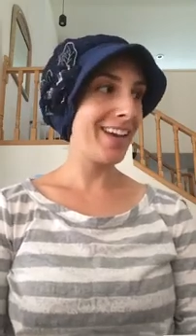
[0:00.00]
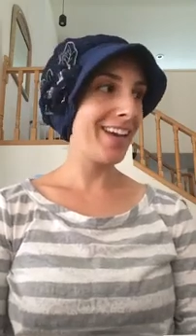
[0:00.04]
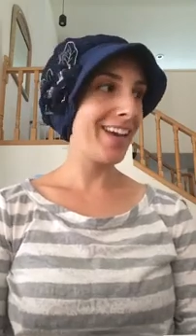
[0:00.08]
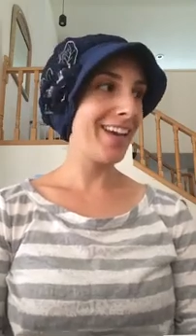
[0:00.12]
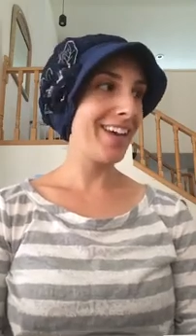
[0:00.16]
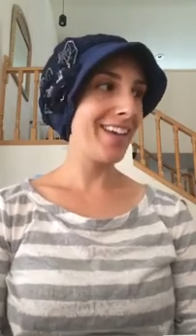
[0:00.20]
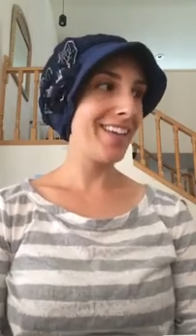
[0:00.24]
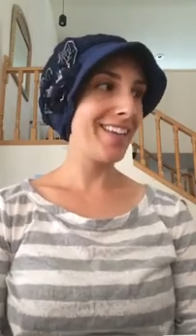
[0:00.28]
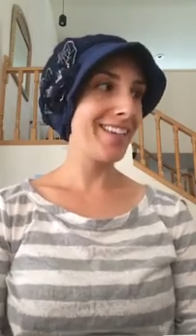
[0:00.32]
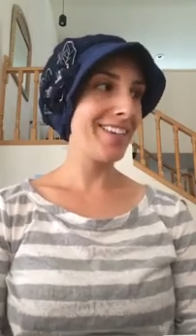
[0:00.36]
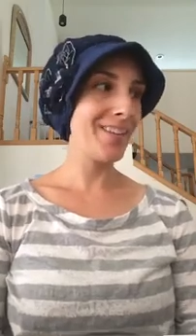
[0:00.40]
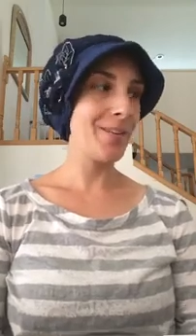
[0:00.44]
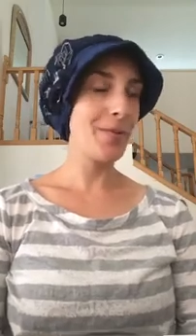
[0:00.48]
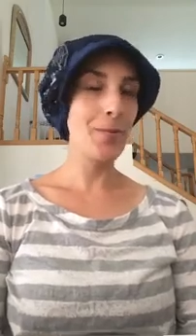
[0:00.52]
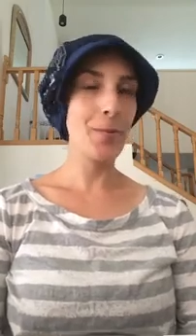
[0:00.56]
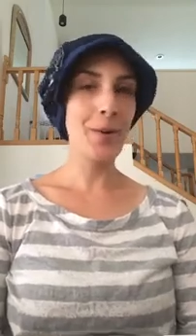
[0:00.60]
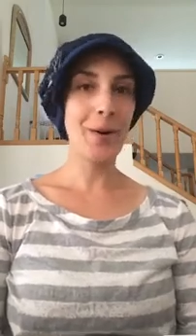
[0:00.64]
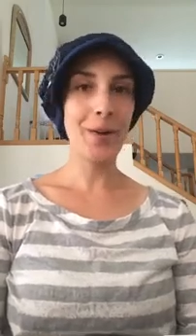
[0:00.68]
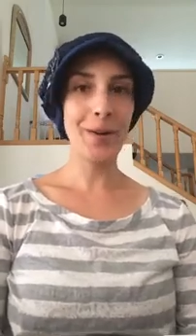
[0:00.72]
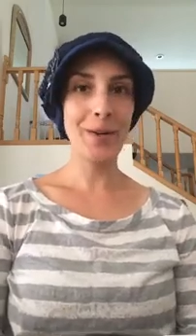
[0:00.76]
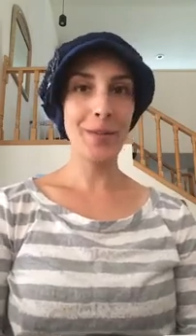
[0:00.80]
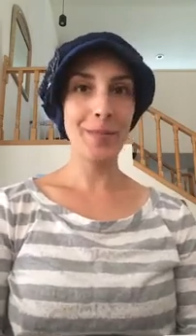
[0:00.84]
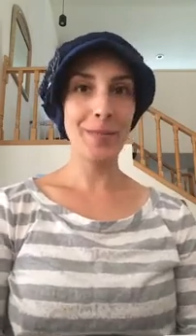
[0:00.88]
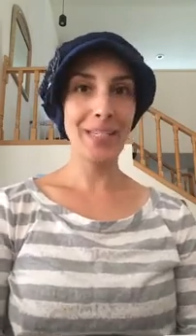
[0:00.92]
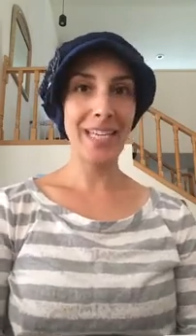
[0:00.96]
and
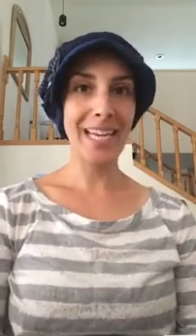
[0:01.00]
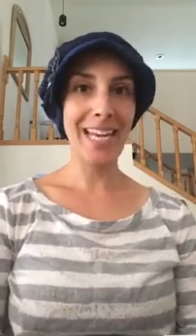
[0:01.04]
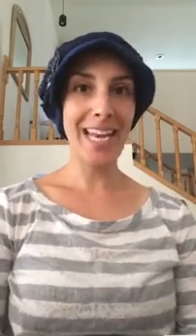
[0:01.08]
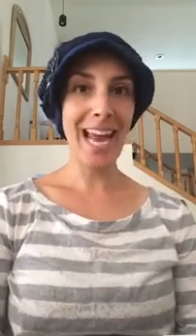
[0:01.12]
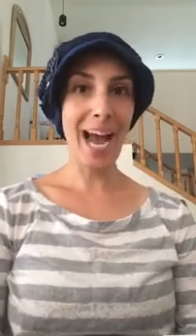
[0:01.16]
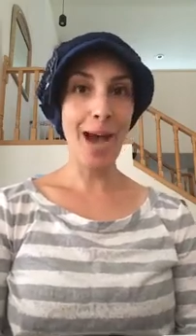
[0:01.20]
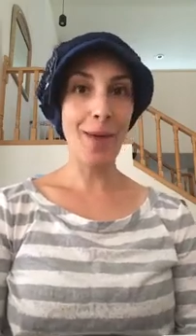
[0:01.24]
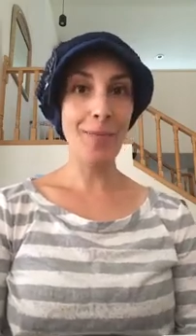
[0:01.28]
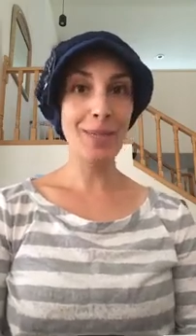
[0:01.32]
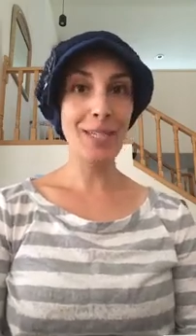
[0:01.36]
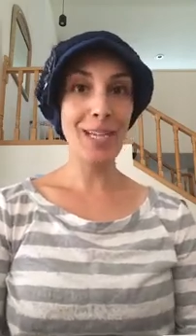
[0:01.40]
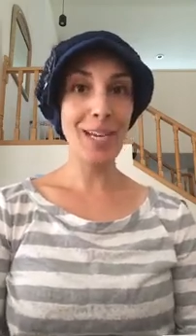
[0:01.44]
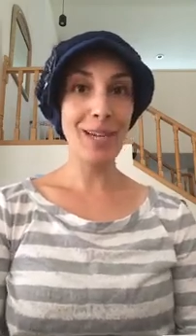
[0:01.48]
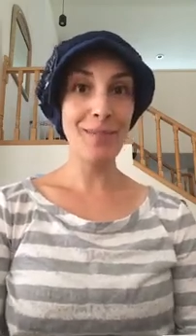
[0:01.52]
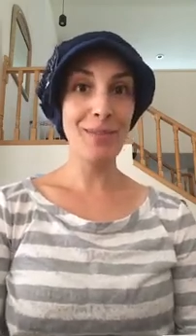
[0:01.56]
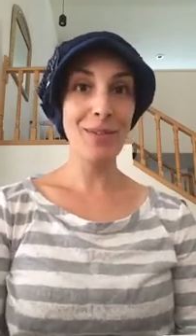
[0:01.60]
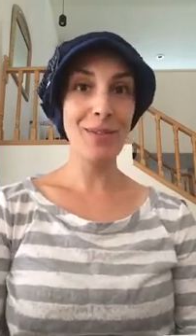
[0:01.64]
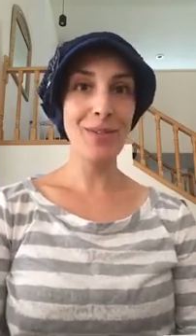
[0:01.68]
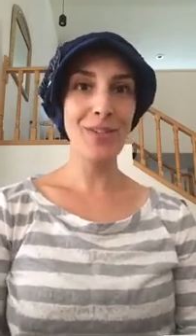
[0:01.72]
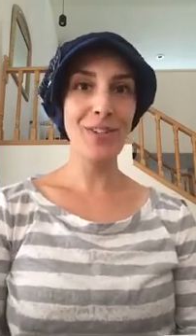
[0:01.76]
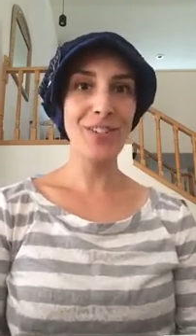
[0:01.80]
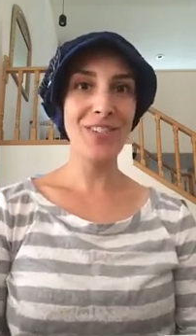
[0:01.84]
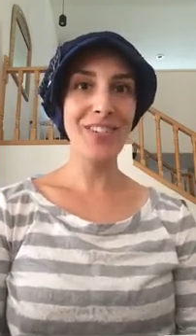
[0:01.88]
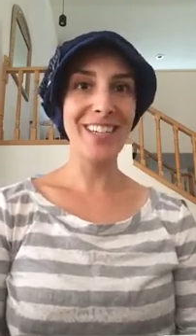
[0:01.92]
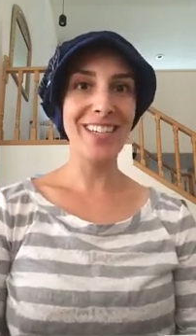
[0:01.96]
welcome to Nap Time
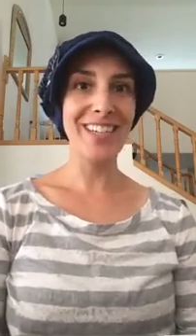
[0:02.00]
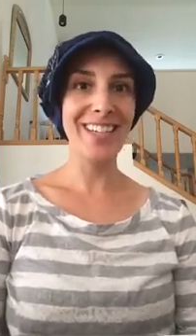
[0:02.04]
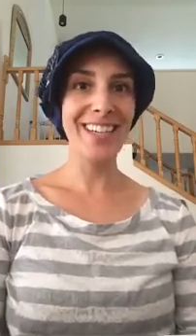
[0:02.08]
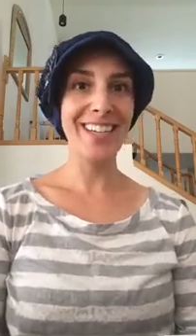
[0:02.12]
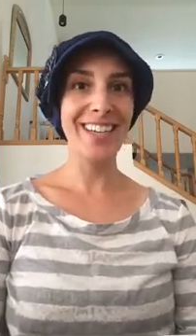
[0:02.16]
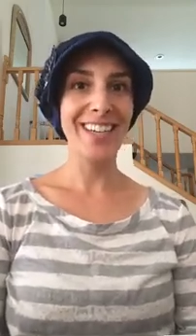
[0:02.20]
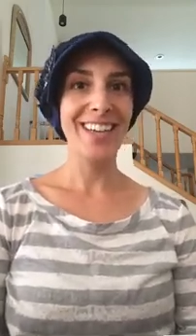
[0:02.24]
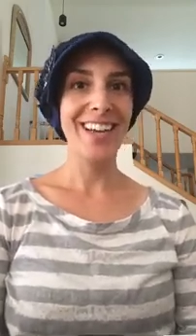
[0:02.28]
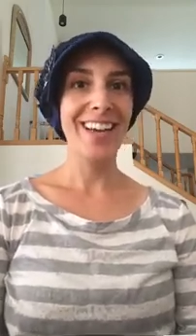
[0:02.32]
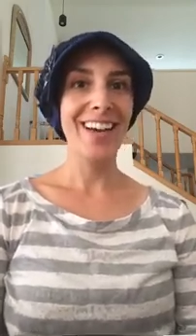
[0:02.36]
Nutrition.